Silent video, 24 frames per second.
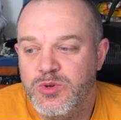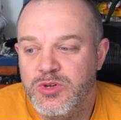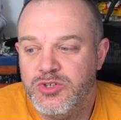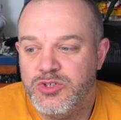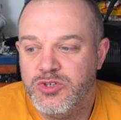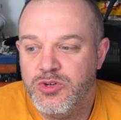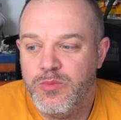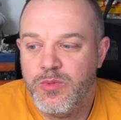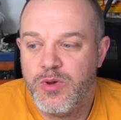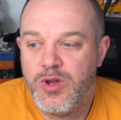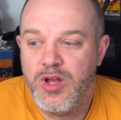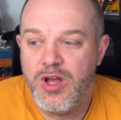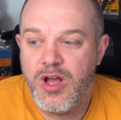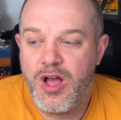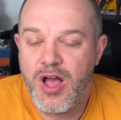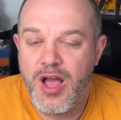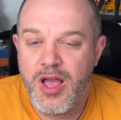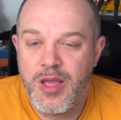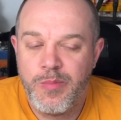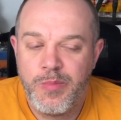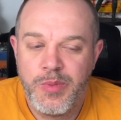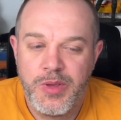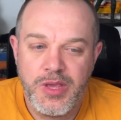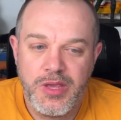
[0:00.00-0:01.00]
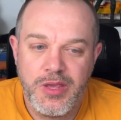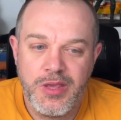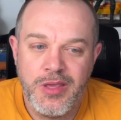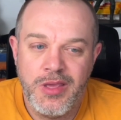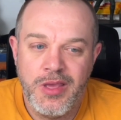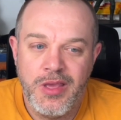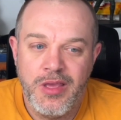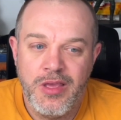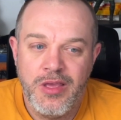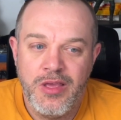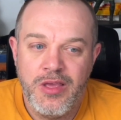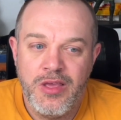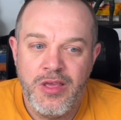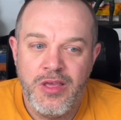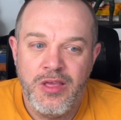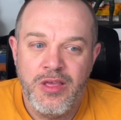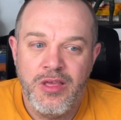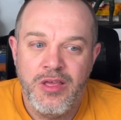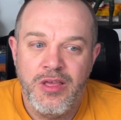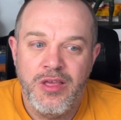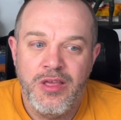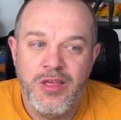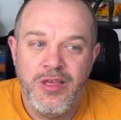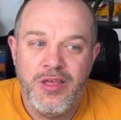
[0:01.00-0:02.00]
Workshop IP,
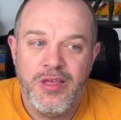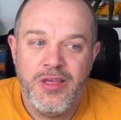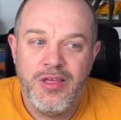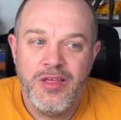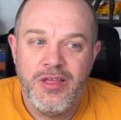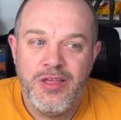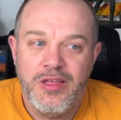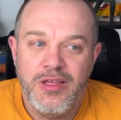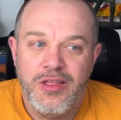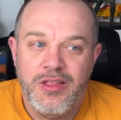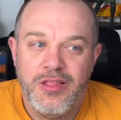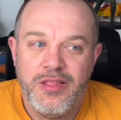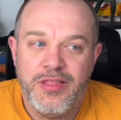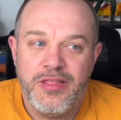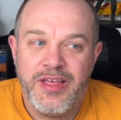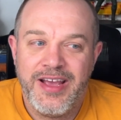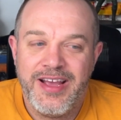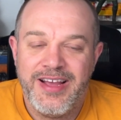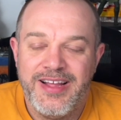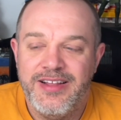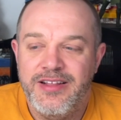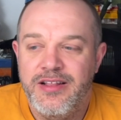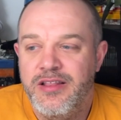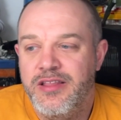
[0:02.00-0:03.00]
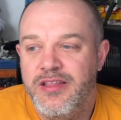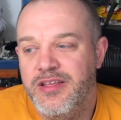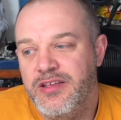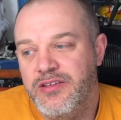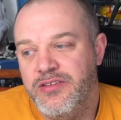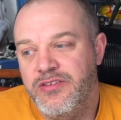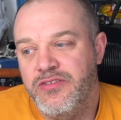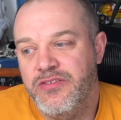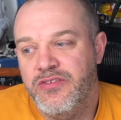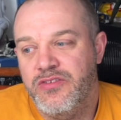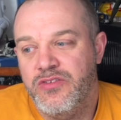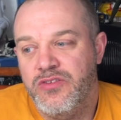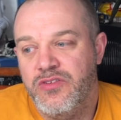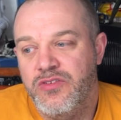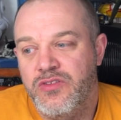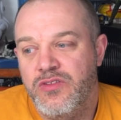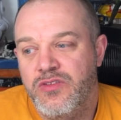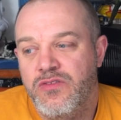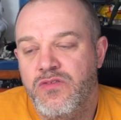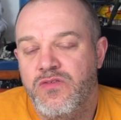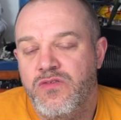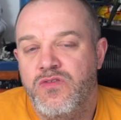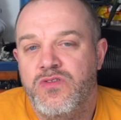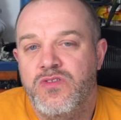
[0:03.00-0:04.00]
that and this
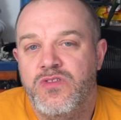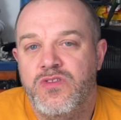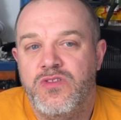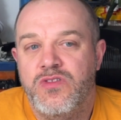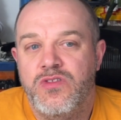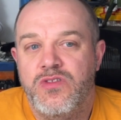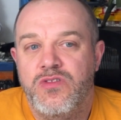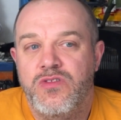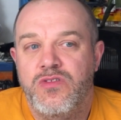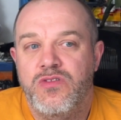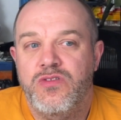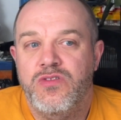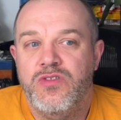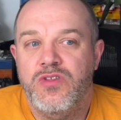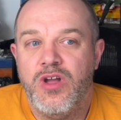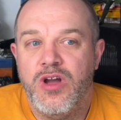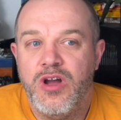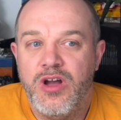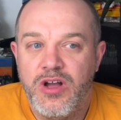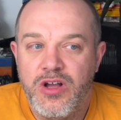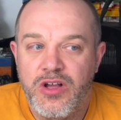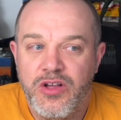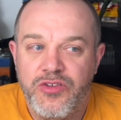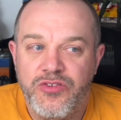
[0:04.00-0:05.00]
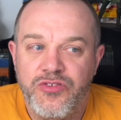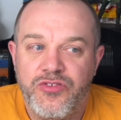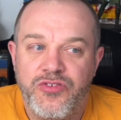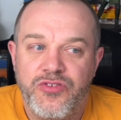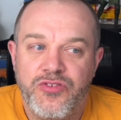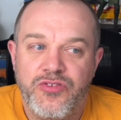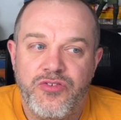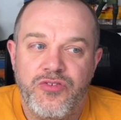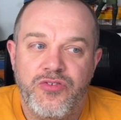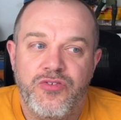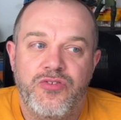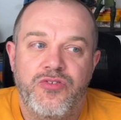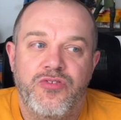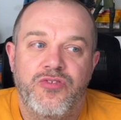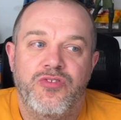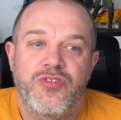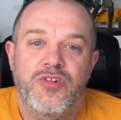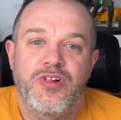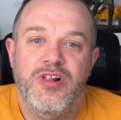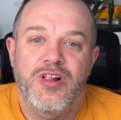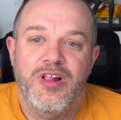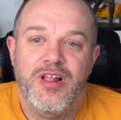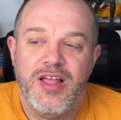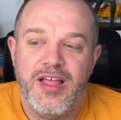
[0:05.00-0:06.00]
does
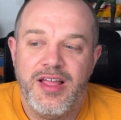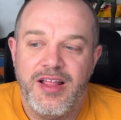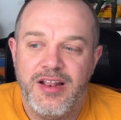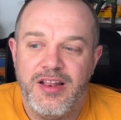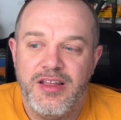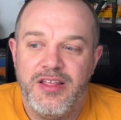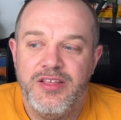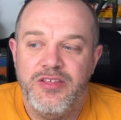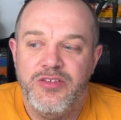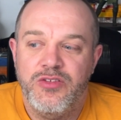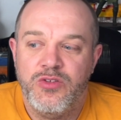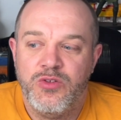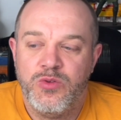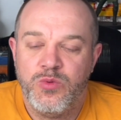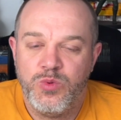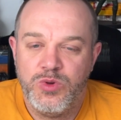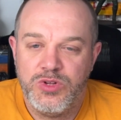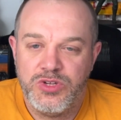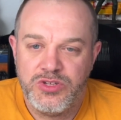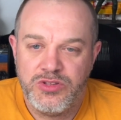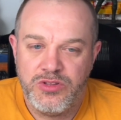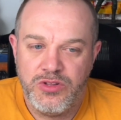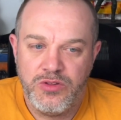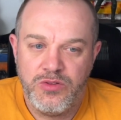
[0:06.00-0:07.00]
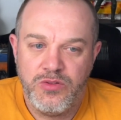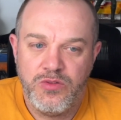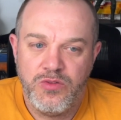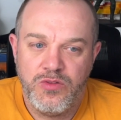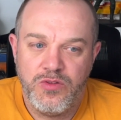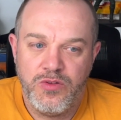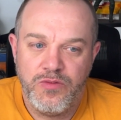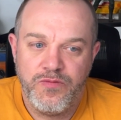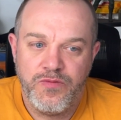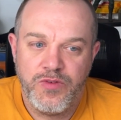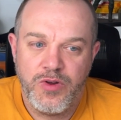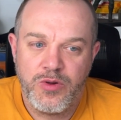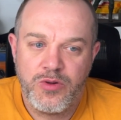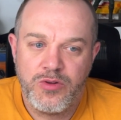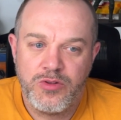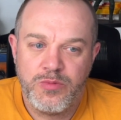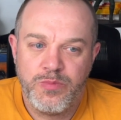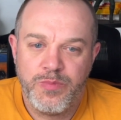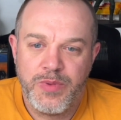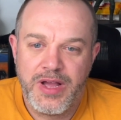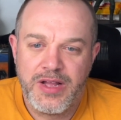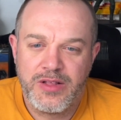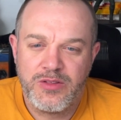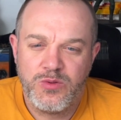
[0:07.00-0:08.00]
slightly switch the focus
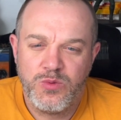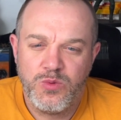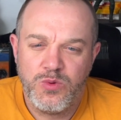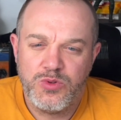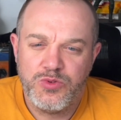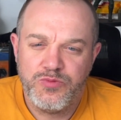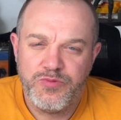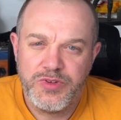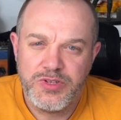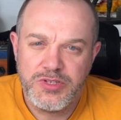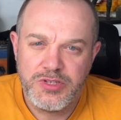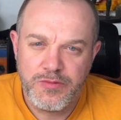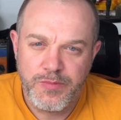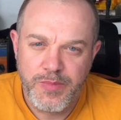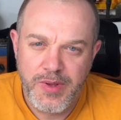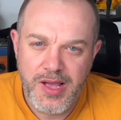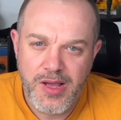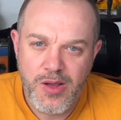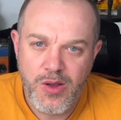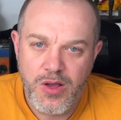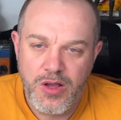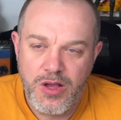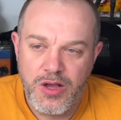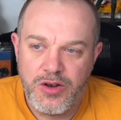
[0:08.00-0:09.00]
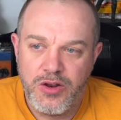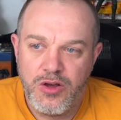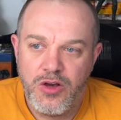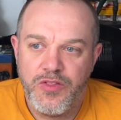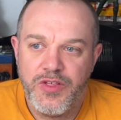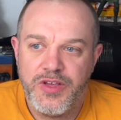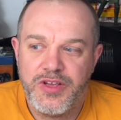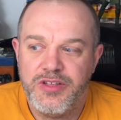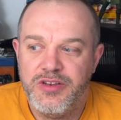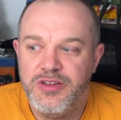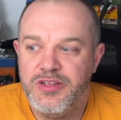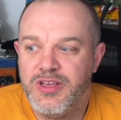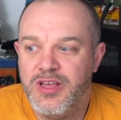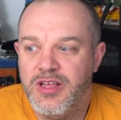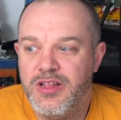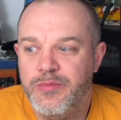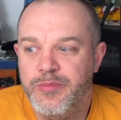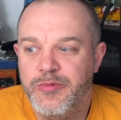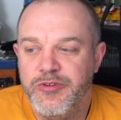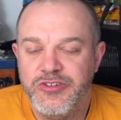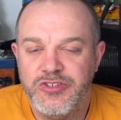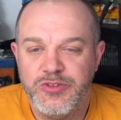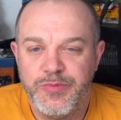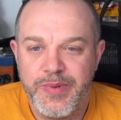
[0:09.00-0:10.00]
back towards Rings of Power. And are they going to get the
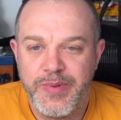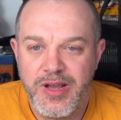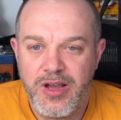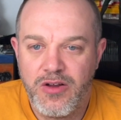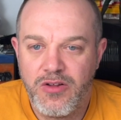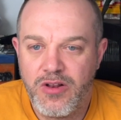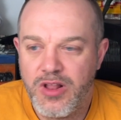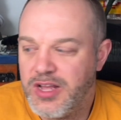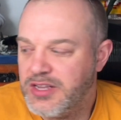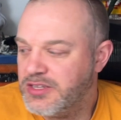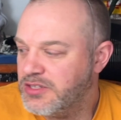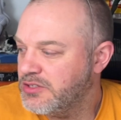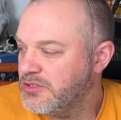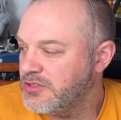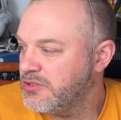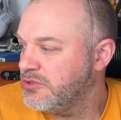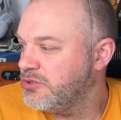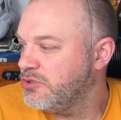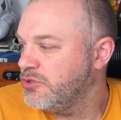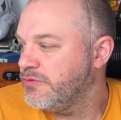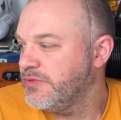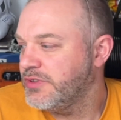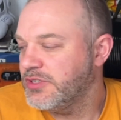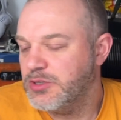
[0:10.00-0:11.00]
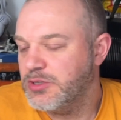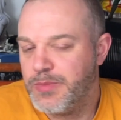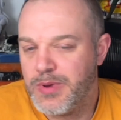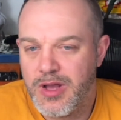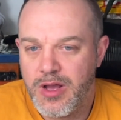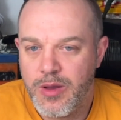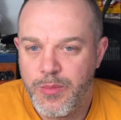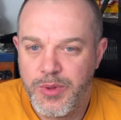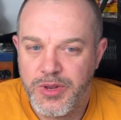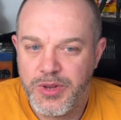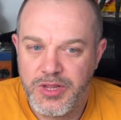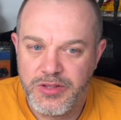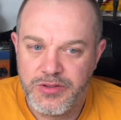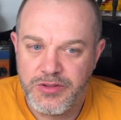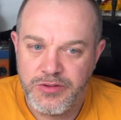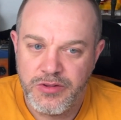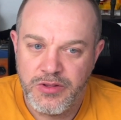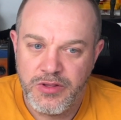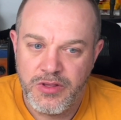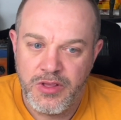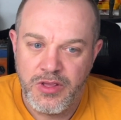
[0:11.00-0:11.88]
Rings of Power license and do Rings of Power minis?